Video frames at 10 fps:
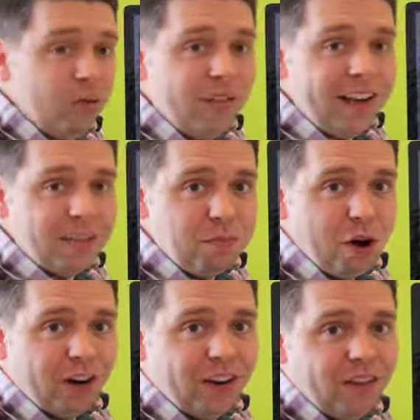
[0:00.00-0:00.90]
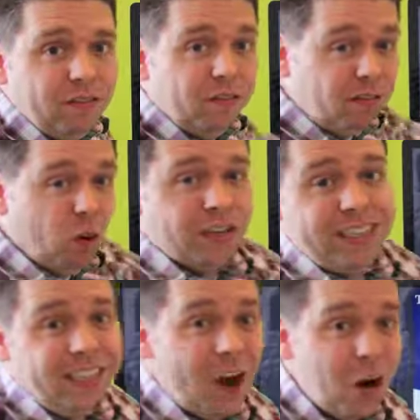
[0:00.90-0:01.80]
Facebook.
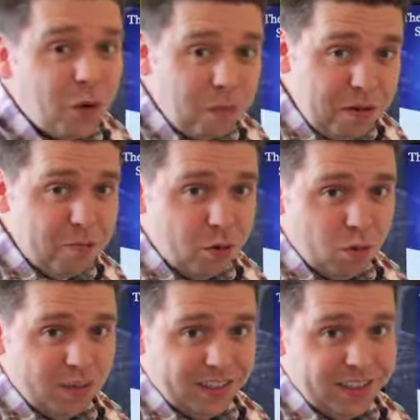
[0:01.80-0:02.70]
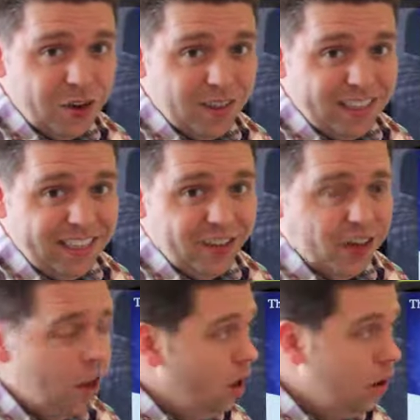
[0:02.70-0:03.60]
1,400 people will see your deal.